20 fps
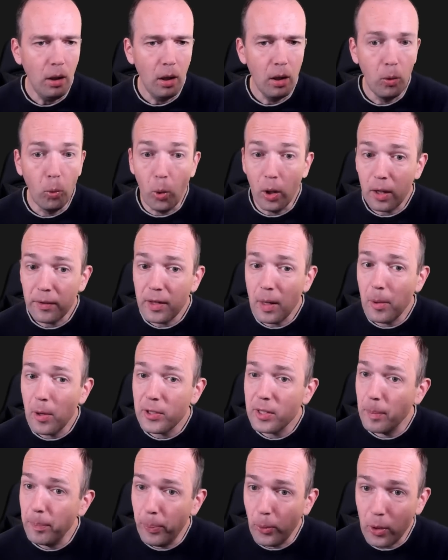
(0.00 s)
One of the
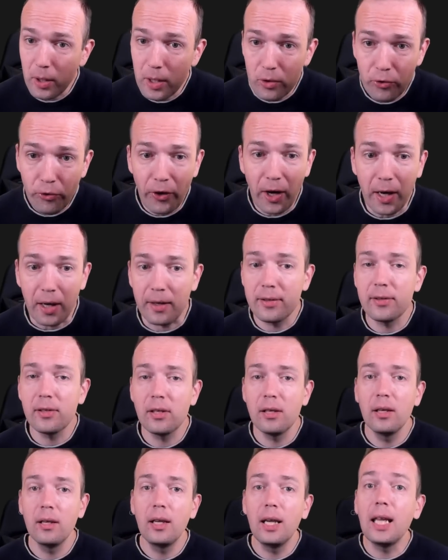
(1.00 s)
most important
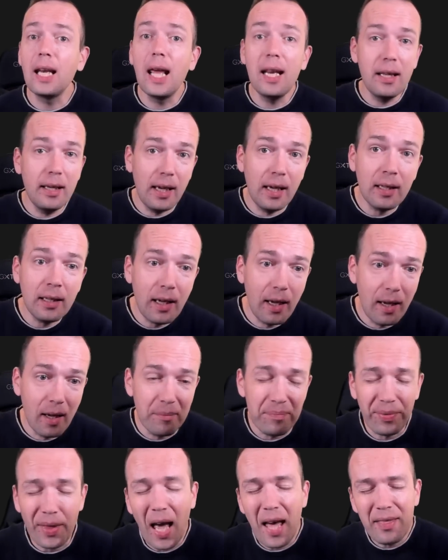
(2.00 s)
tricks in any
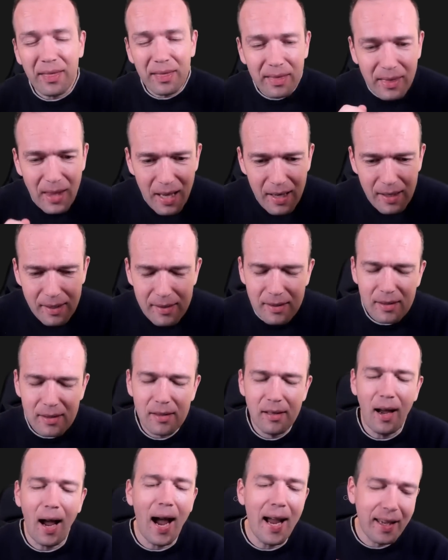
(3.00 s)
endgame, and
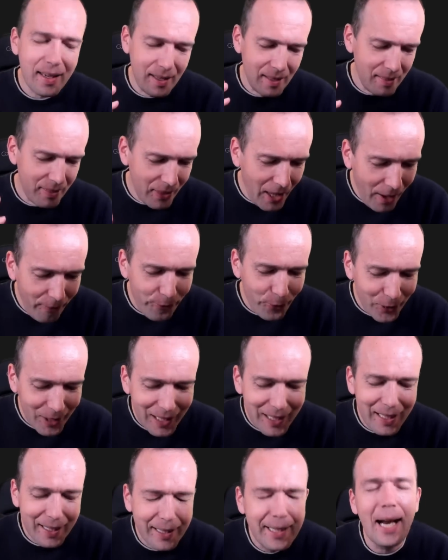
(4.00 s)
this I can
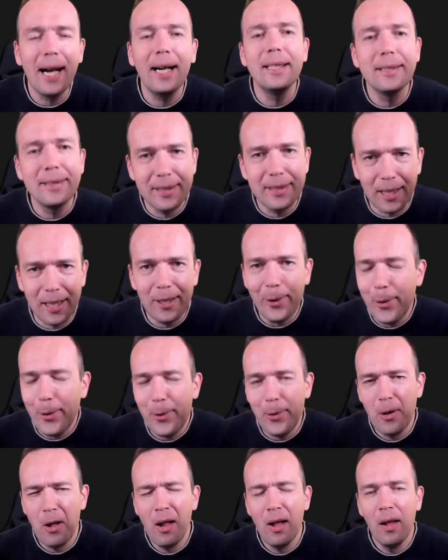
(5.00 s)
definitely guarantee
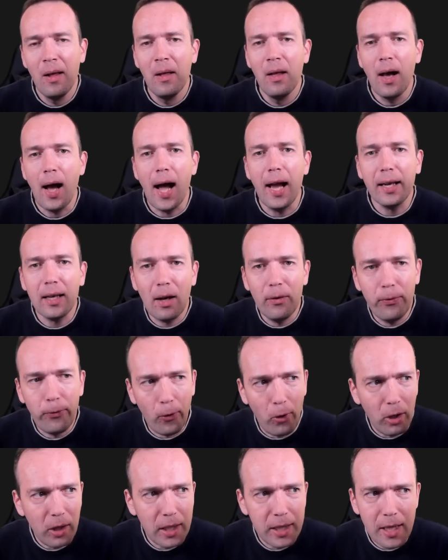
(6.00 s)
you, I have
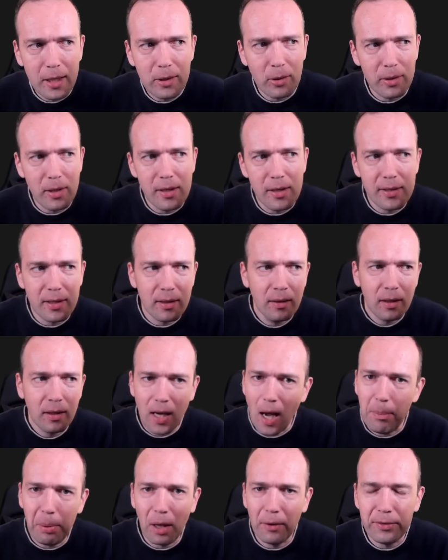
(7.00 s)
fallen into this a
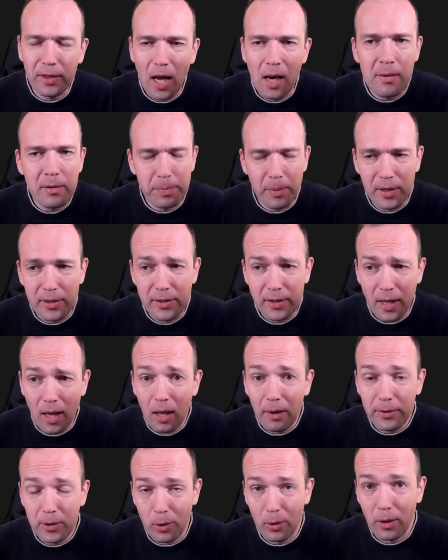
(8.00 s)
couple of times
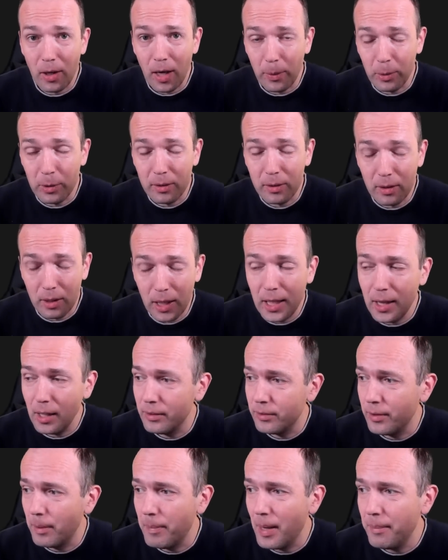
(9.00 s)
myself, so I would clearly
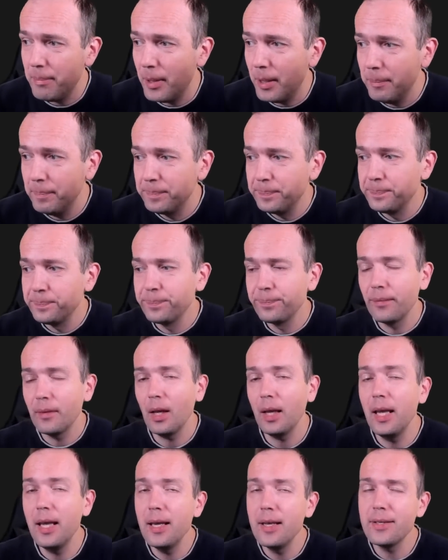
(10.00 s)
remember,
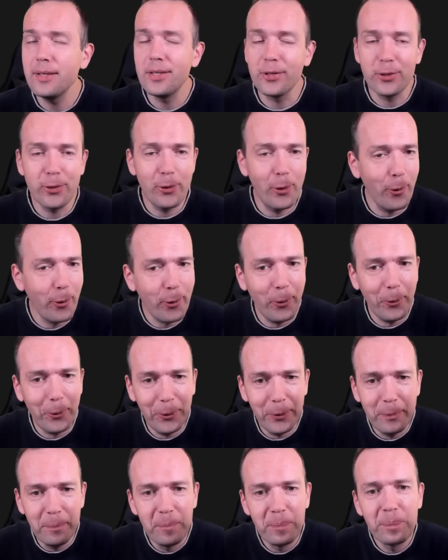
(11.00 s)
is the
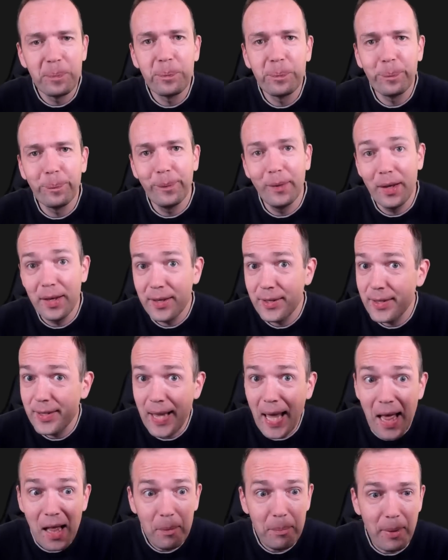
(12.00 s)
so-called
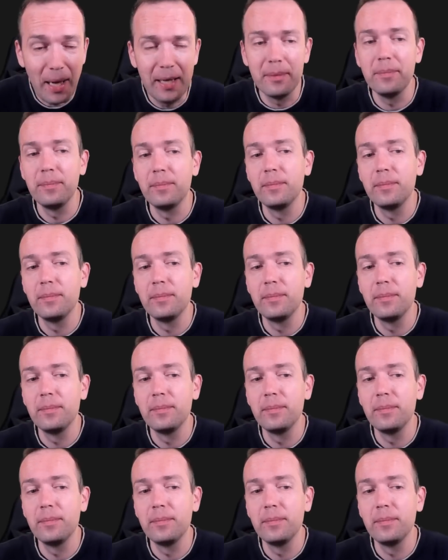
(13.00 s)
stalemate.